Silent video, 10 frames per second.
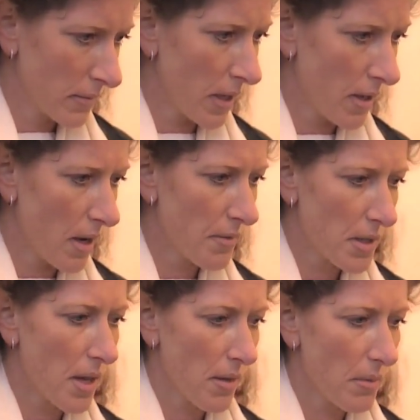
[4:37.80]
your
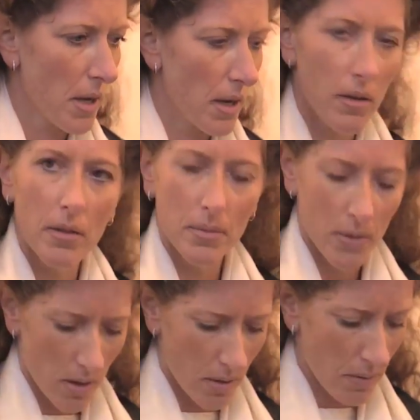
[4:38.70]
office. Yeah. Okay.
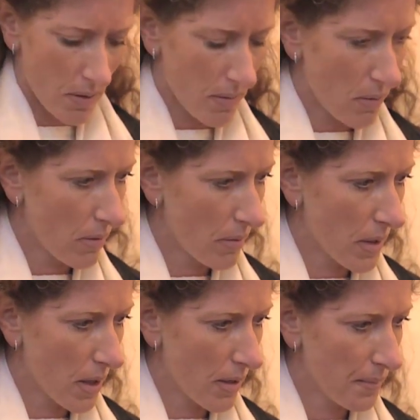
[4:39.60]
Just a few more would be
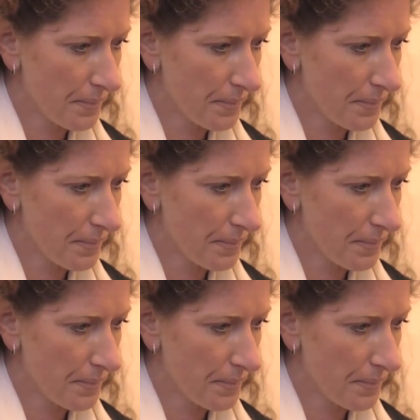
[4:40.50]
good.